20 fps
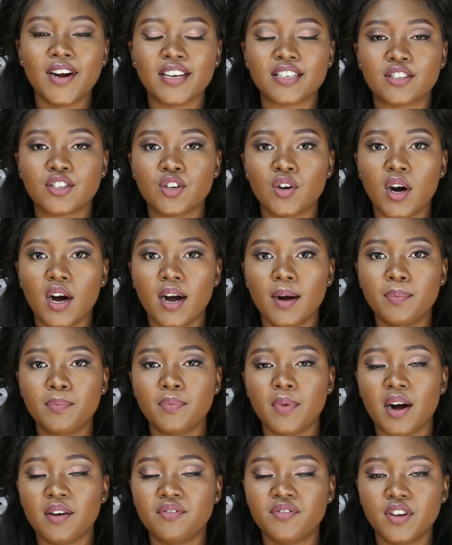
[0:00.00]
Alright, so
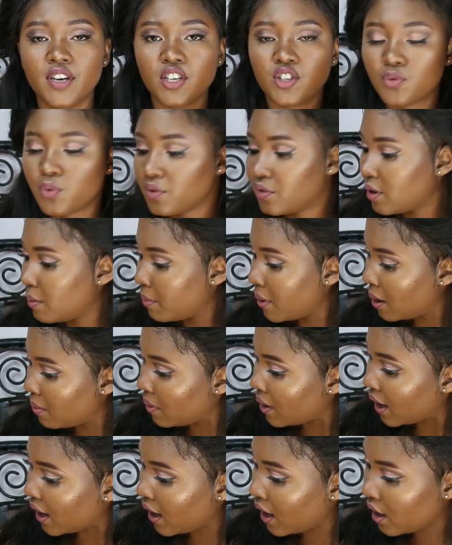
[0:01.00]
um, i finished with the
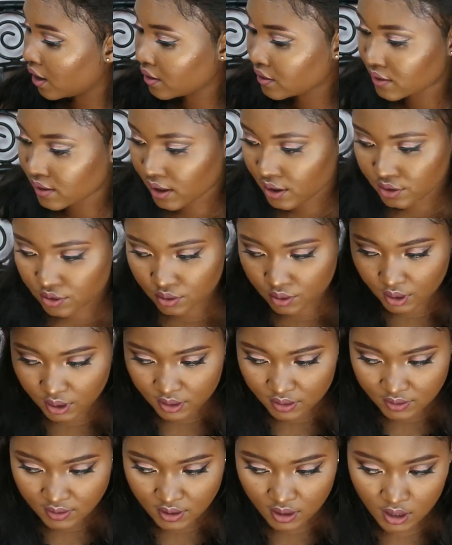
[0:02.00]
baby hairs as you
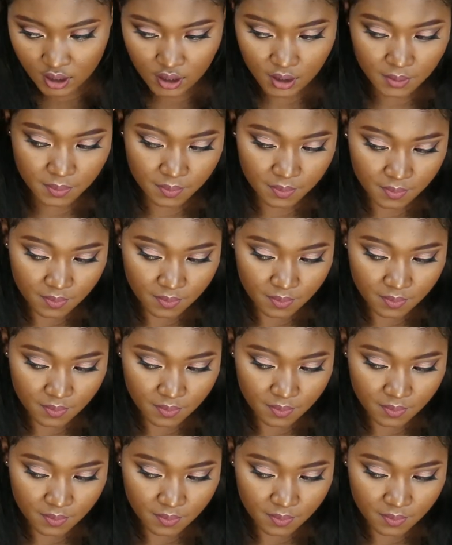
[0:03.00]
can see.